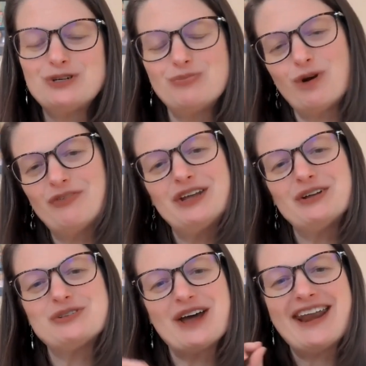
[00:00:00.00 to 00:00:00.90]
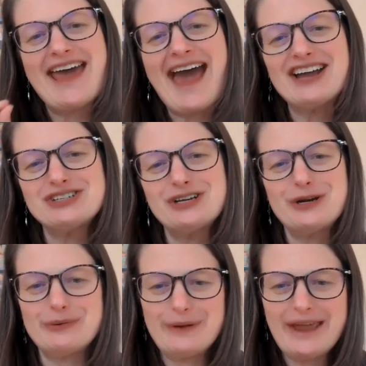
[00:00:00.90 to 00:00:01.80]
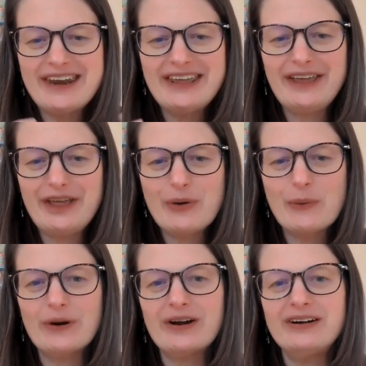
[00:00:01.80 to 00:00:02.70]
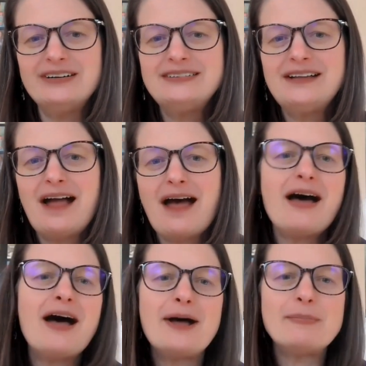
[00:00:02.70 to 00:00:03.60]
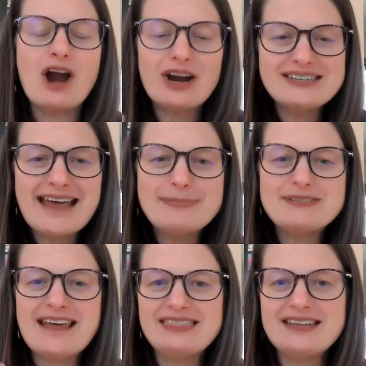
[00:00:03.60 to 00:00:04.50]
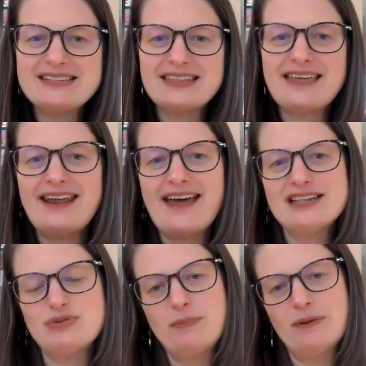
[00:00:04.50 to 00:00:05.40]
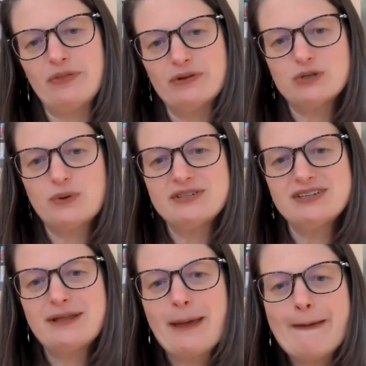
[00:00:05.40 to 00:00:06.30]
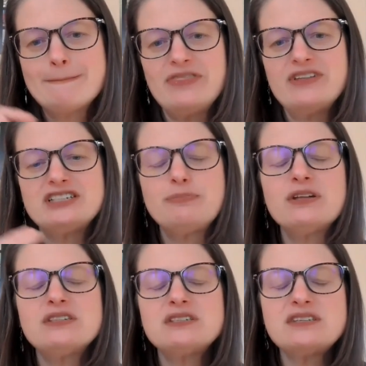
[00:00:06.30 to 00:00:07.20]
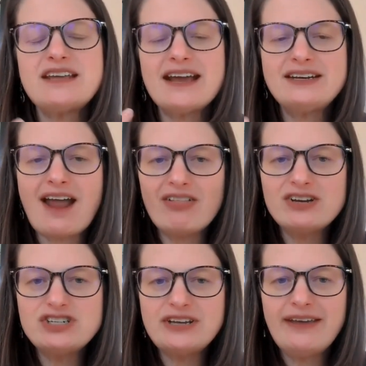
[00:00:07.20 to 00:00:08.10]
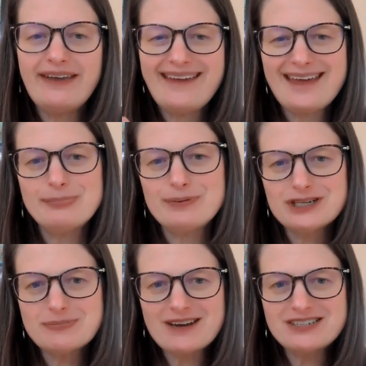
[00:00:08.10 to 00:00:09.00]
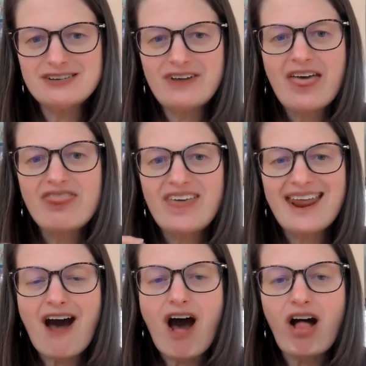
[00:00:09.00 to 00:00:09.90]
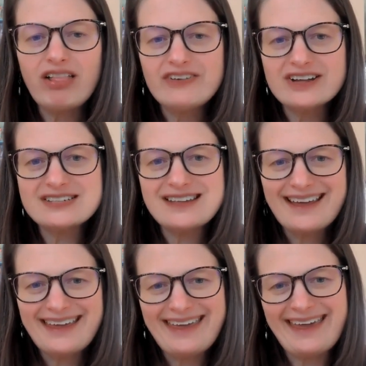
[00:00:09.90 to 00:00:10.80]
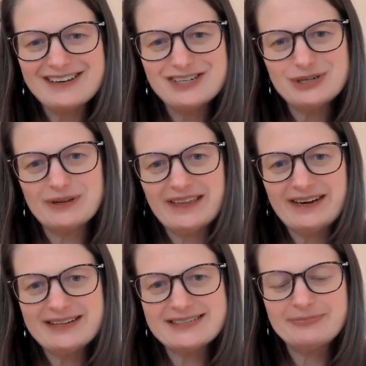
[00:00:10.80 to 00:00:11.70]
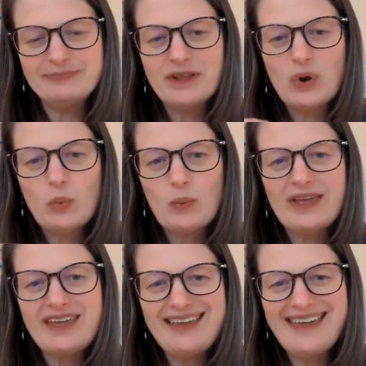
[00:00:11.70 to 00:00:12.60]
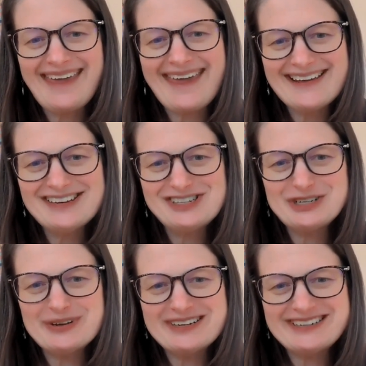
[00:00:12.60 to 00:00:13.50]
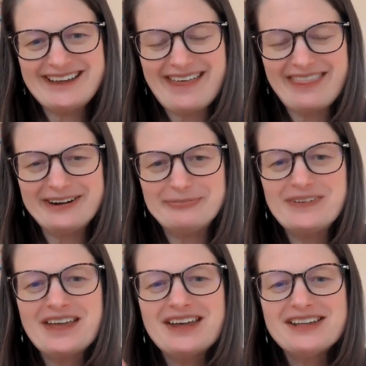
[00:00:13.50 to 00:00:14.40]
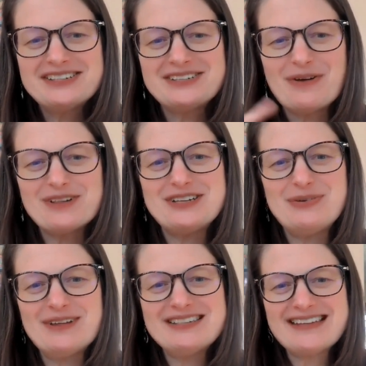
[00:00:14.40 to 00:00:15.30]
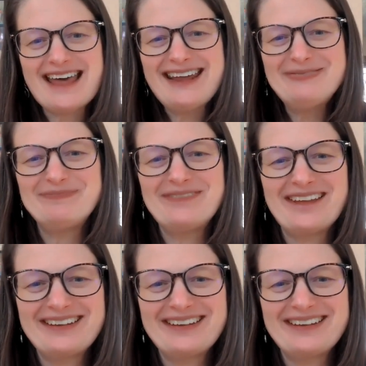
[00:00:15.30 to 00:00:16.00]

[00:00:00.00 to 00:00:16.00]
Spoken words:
I will do more videos on actually creating your archetypes and things like that as we build those quizzes. But this puts the technology in perspective that all of us can do it, ladies. We can do it together. So I'll see you inside.